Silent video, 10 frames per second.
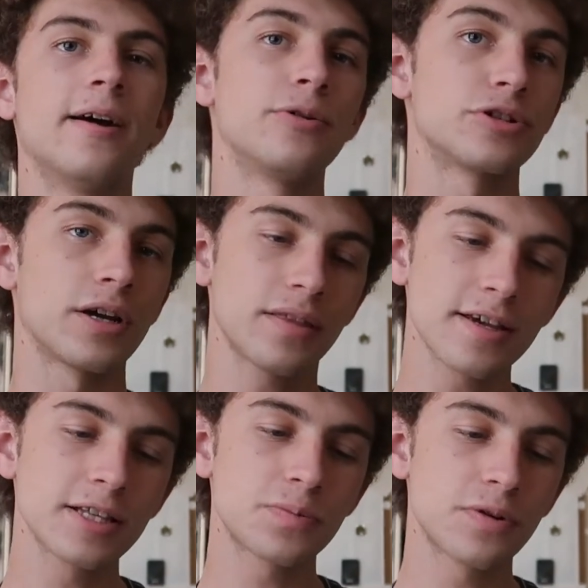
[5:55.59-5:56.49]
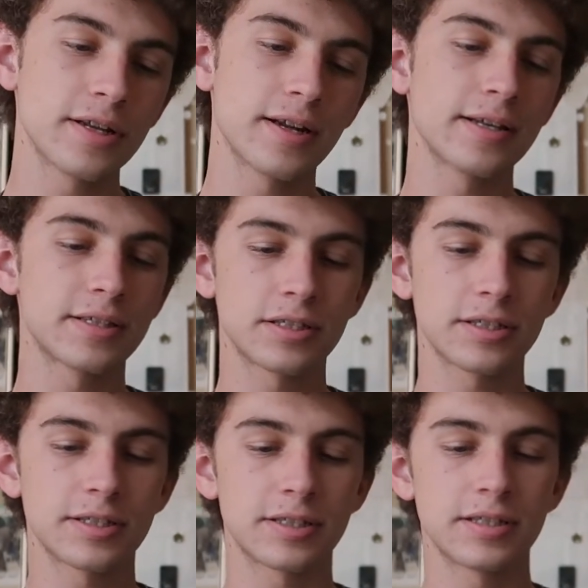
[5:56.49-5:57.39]
which I think is pretty nice
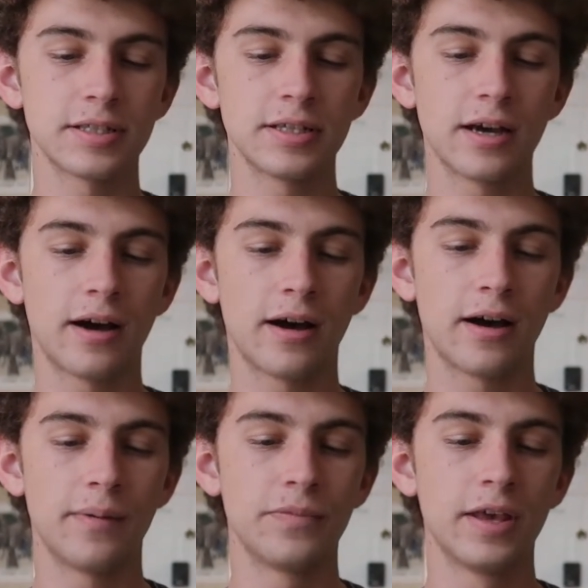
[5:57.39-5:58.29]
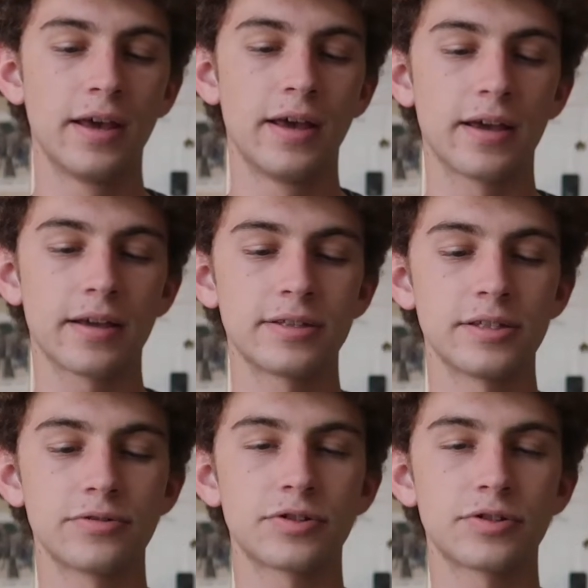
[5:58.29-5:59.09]
just to see, because you know,